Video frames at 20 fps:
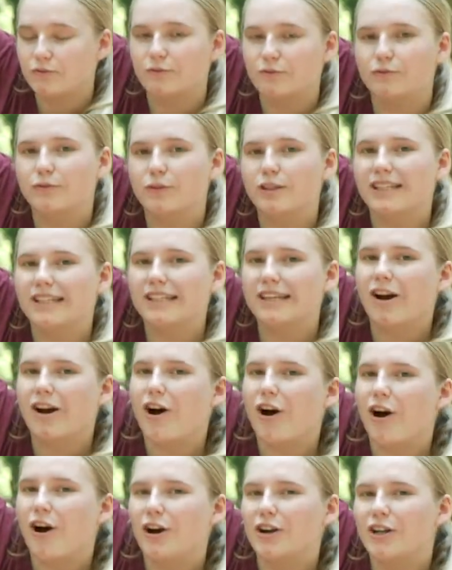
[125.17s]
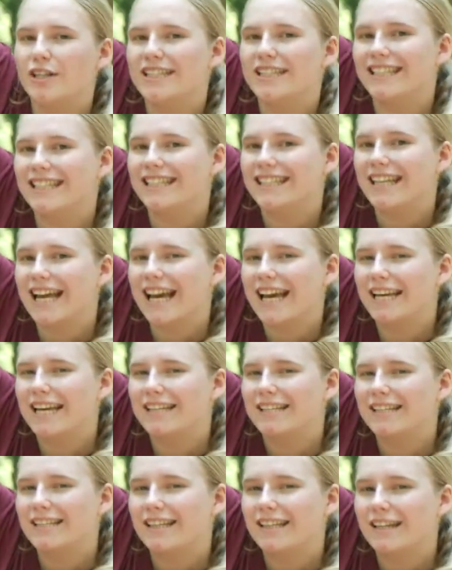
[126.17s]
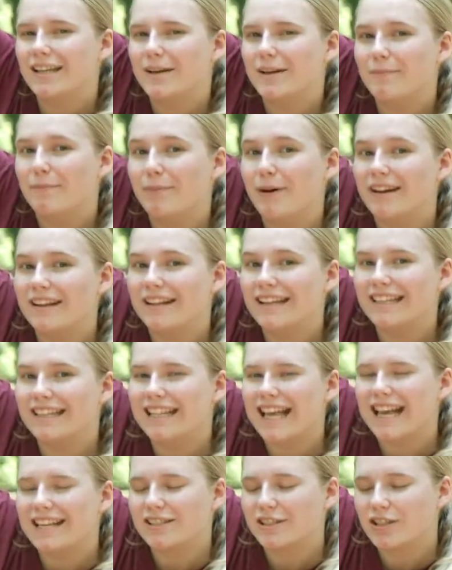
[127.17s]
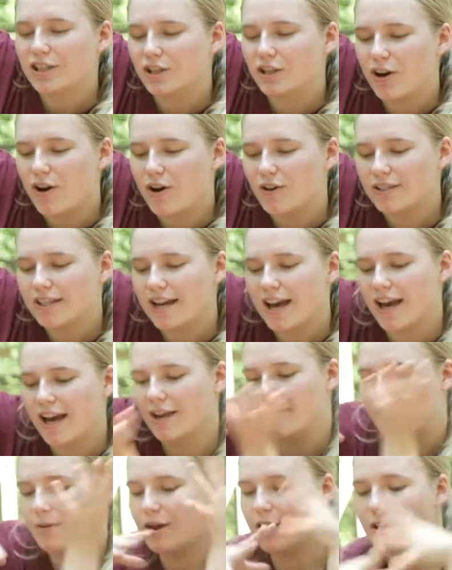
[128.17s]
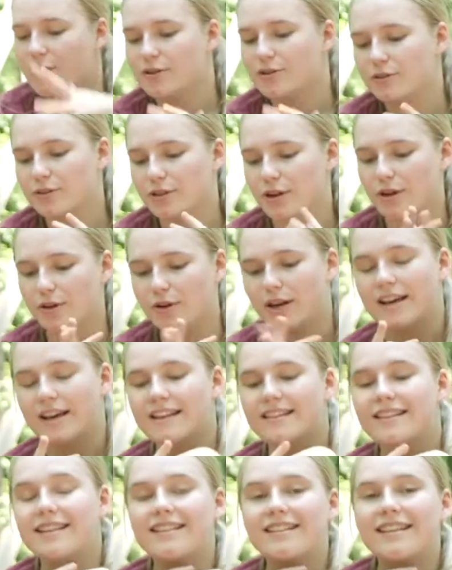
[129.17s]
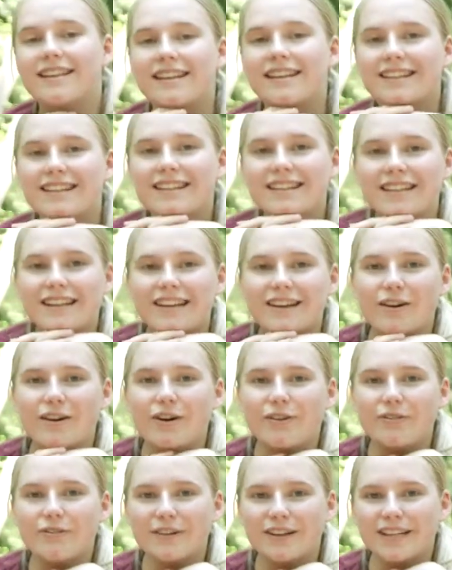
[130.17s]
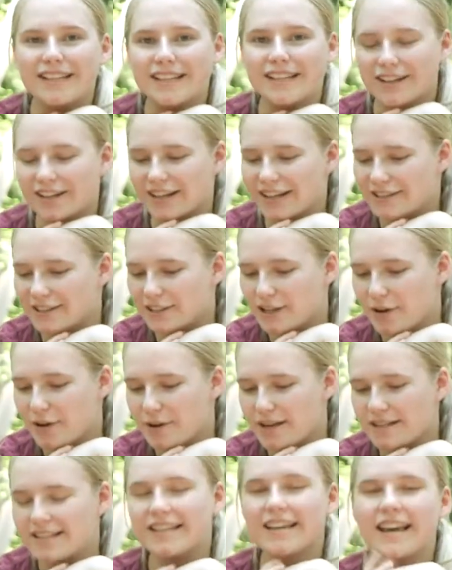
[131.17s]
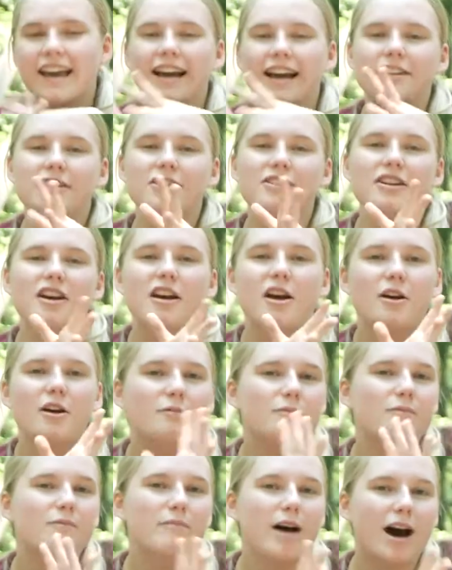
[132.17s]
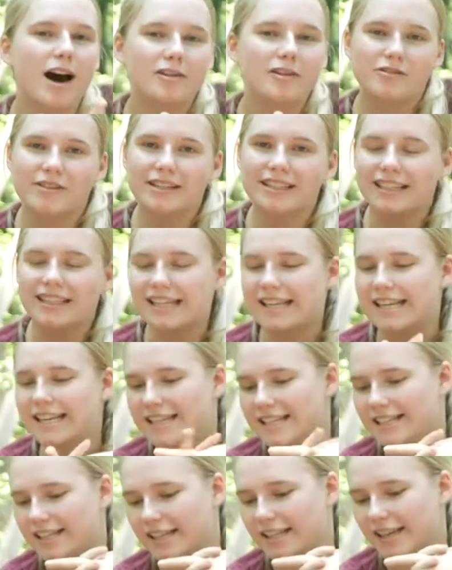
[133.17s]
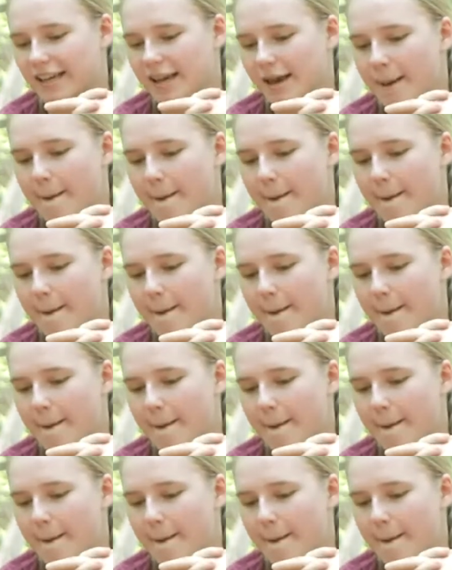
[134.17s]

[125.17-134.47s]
really hard to light but it lasts a long time. So this kindling over here, it's going to catch moderately easily,